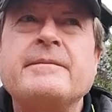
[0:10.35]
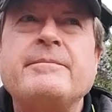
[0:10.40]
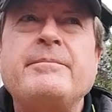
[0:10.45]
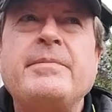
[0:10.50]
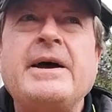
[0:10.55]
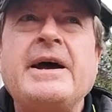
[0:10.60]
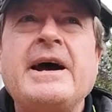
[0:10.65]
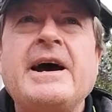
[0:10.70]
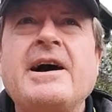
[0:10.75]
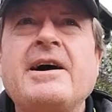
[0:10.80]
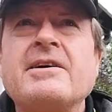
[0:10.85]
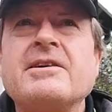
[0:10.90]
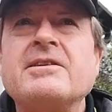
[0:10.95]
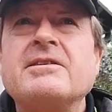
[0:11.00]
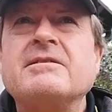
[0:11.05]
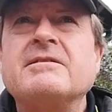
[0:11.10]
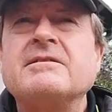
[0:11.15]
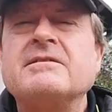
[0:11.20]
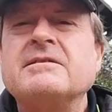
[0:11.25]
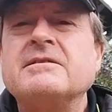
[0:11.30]
about
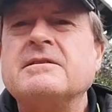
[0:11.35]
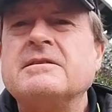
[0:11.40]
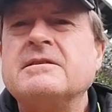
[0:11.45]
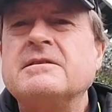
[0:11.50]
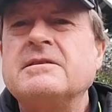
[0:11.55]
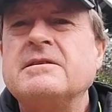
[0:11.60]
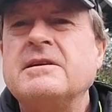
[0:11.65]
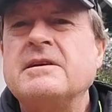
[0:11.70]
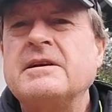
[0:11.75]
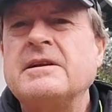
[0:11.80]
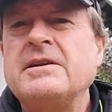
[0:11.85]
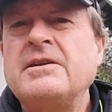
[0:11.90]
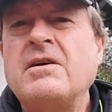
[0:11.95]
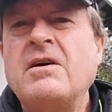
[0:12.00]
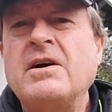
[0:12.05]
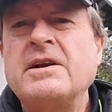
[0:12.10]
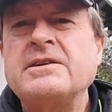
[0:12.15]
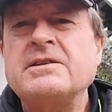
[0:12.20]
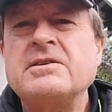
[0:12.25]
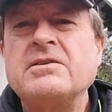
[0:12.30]

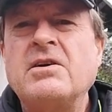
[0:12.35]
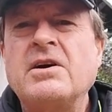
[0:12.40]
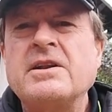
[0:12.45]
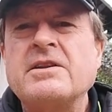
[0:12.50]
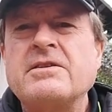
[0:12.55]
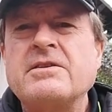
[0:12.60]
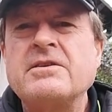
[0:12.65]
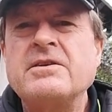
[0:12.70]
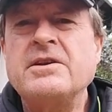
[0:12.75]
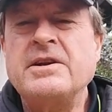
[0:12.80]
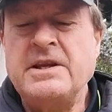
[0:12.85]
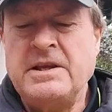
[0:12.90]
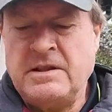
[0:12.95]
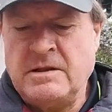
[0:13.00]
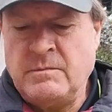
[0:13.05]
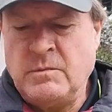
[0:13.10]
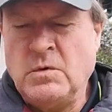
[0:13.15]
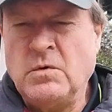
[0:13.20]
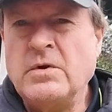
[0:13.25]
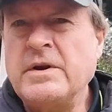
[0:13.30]
9 to 9:30 in
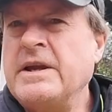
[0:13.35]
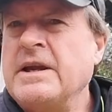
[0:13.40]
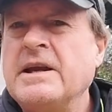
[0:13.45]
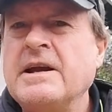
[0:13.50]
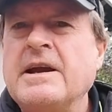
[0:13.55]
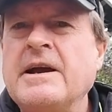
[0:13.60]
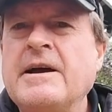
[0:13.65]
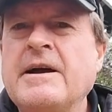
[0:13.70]
the morning.